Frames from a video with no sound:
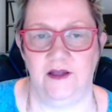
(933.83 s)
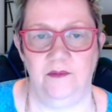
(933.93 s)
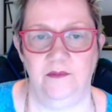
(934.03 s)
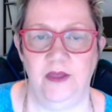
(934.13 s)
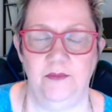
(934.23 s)

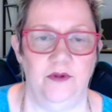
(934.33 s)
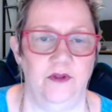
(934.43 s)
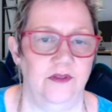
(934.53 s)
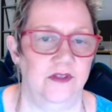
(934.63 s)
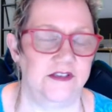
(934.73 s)

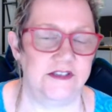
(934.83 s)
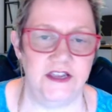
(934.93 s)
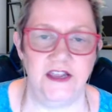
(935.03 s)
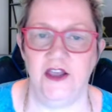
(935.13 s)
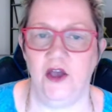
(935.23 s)
people, the
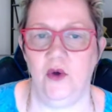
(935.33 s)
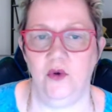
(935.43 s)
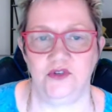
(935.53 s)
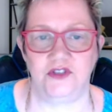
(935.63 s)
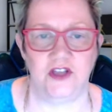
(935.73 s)

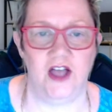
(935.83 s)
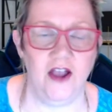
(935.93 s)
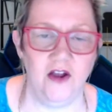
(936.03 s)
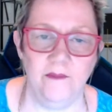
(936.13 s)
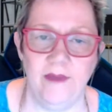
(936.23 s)
CEOs, the
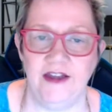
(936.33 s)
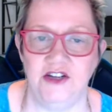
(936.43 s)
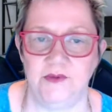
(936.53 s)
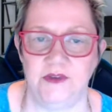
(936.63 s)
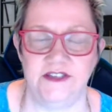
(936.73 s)
higher
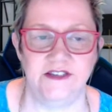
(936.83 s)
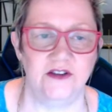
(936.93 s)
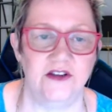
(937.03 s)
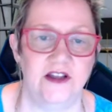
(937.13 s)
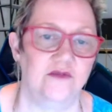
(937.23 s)
management, sit
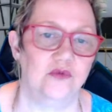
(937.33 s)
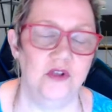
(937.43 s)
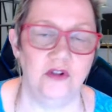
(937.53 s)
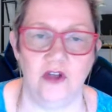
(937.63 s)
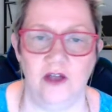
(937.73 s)
down and have
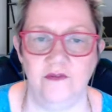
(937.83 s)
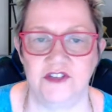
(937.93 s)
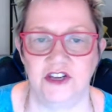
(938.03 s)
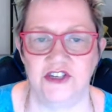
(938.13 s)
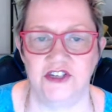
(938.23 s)
real
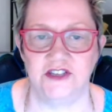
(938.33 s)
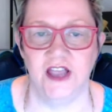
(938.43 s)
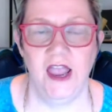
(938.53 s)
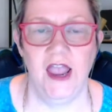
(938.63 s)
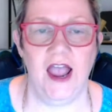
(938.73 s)
conversations.
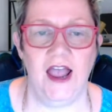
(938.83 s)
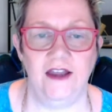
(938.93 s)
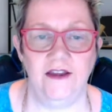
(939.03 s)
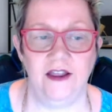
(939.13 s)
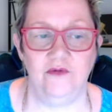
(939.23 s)

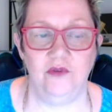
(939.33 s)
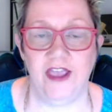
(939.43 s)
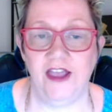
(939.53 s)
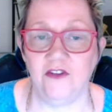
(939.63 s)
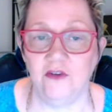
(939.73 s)
And if we
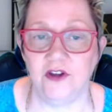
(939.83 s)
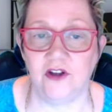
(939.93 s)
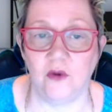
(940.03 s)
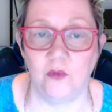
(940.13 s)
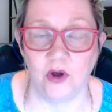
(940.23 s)
can't do it in
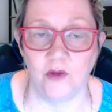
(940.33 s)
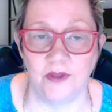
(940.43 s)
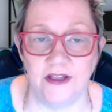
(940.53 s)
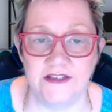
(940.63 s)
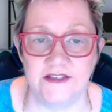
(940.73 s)
our
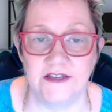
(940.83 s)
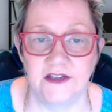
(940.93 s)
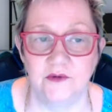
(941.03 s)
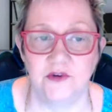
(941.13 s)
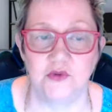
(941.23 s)
workplace,
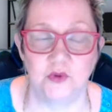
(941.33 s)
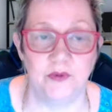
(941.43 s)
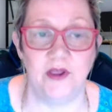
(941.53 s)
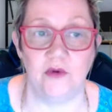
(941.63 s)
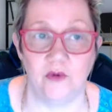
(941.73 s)
which would
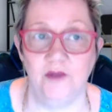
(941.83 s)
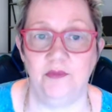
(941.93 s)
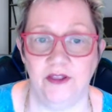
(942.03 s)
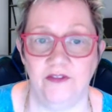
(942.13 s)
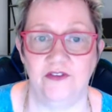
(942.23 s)
be a great
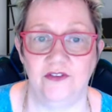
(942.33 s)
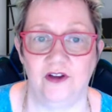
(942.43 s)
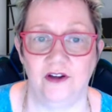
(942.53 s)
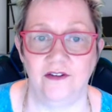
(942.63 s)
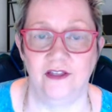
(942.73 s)
place to
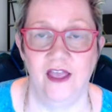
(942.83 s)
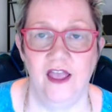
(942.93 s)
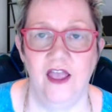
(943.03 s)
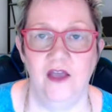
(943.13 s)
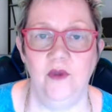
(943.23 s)
start,
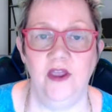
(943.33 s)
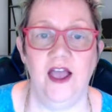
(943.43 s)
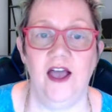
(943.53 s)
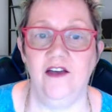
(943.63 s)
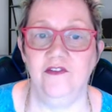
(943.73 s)
we
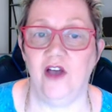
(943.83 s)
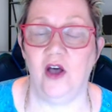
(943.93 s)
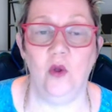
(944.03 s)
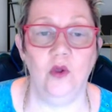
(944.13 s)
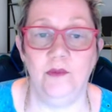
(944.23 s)
have a
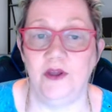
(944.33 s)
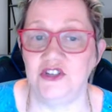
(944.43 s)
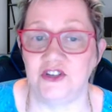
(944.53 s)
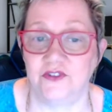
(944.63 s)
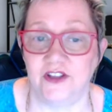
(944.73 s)
whole
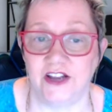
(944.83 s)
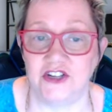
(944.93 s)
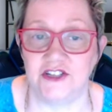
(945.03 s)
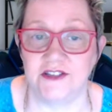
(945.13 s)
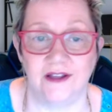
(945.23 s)
bunch of
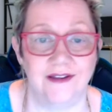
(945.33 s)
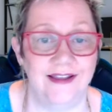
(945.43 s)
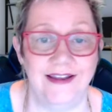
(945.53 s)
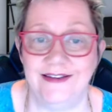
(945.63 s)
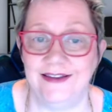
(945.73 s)
connections on
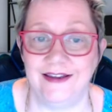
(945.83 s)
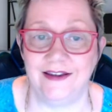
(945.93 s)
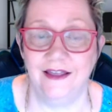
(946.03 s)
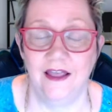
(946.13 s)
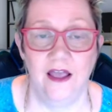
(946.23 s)

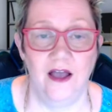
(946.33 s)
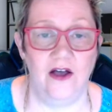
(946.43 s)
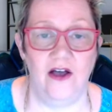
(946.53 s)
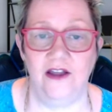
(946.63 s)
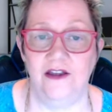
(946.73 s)
LinkedIn,
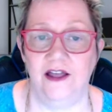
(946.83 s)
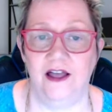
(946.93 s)
on